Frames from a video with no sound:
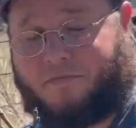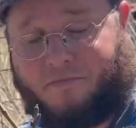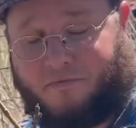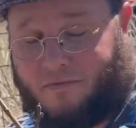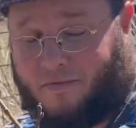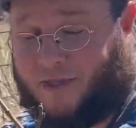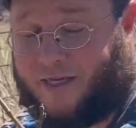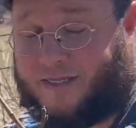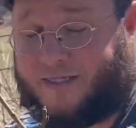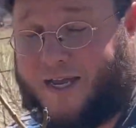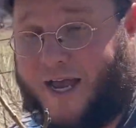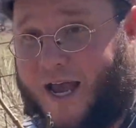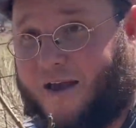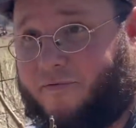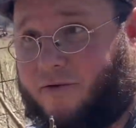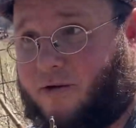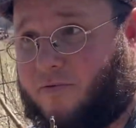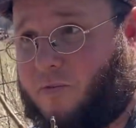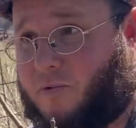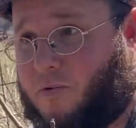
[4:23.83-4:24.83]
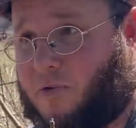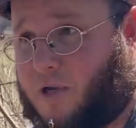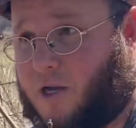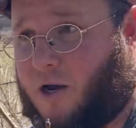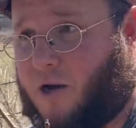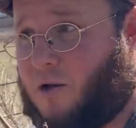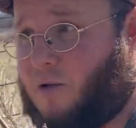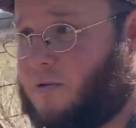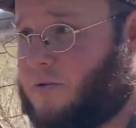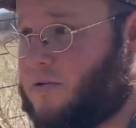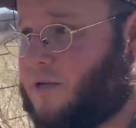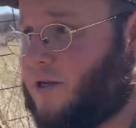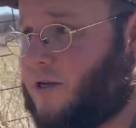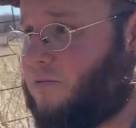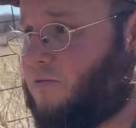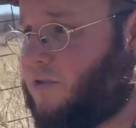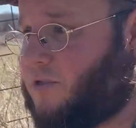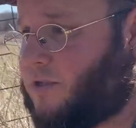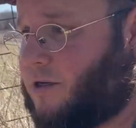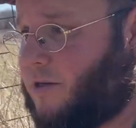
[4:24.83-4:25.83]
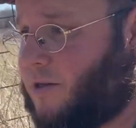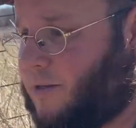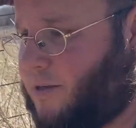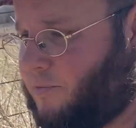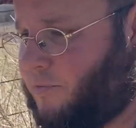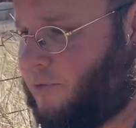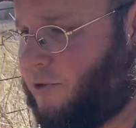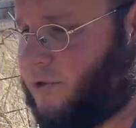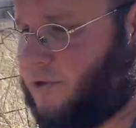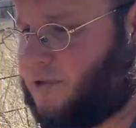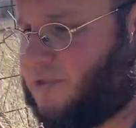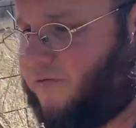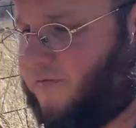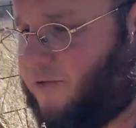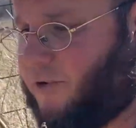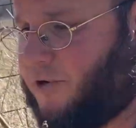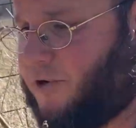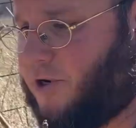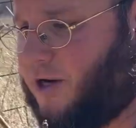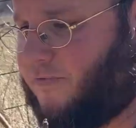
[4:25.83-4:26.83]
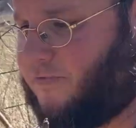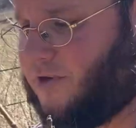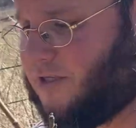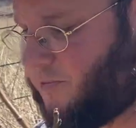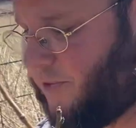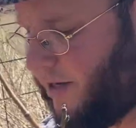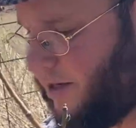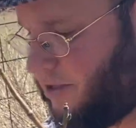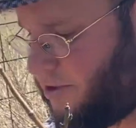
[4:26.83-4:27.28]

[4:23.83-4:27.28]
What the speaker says: at least half of them will go, and we'll start producing fruit off this pear